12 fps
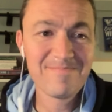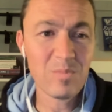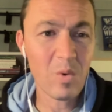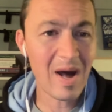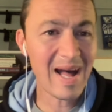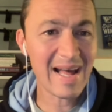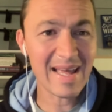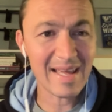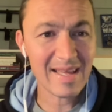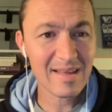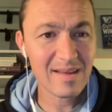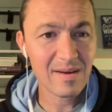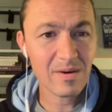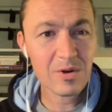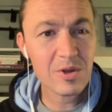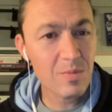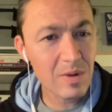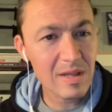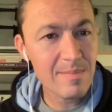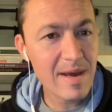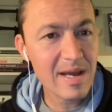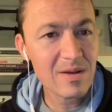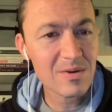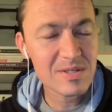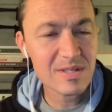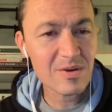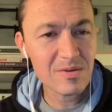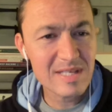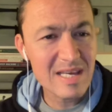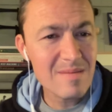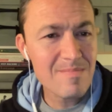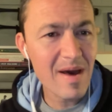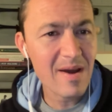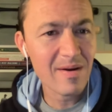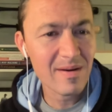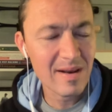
why are you really making your your team better?